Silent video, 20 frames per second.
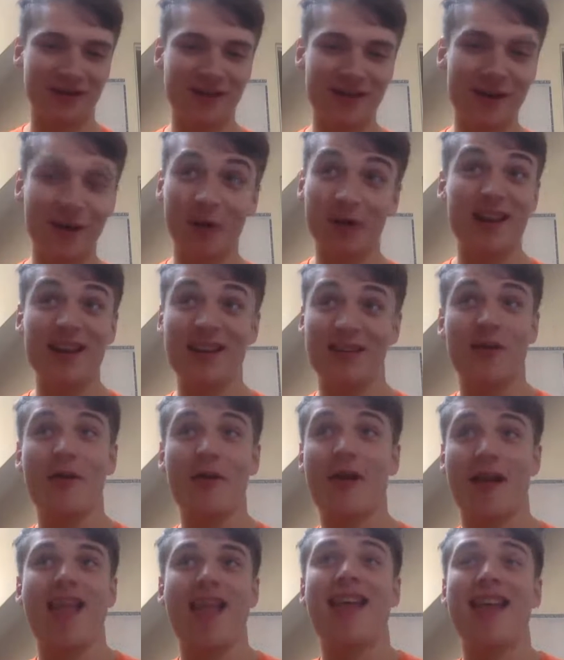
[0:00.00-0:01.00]
Or at least
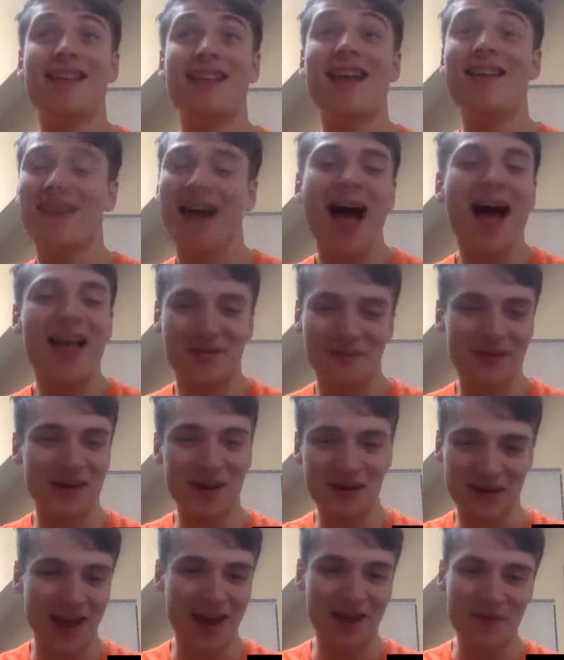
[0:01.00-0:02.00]
it never has been
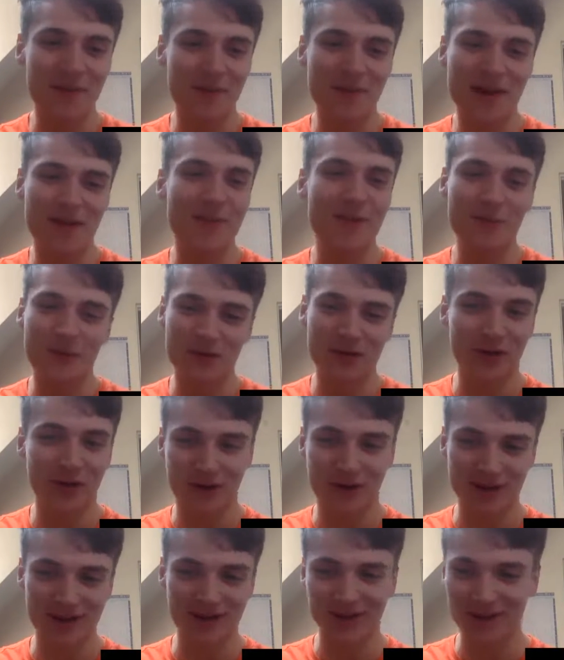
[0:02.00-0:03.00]
okay, but maybe it was
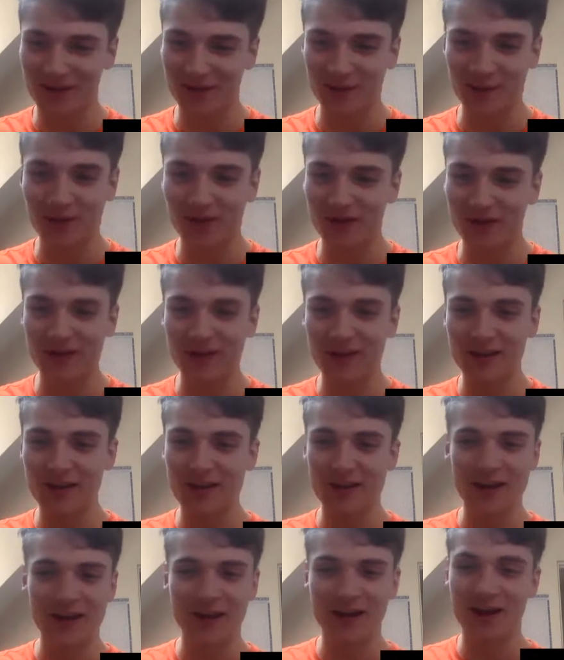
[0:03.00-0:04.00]
tolerated in the past.
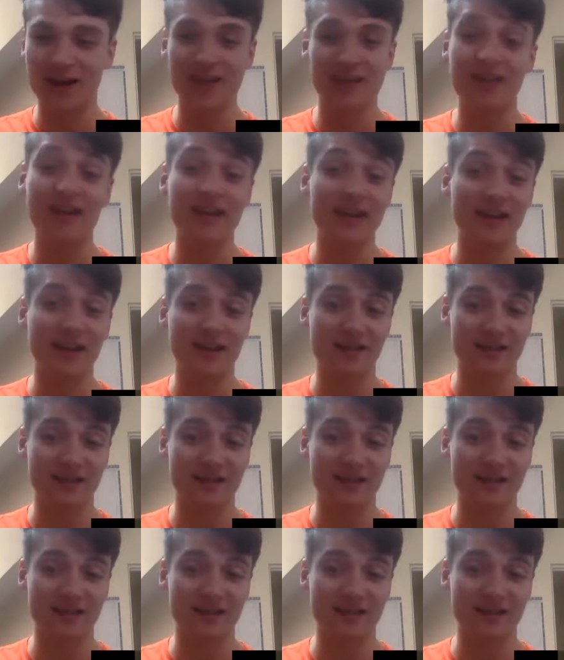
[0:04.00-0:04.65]
It certainly isn't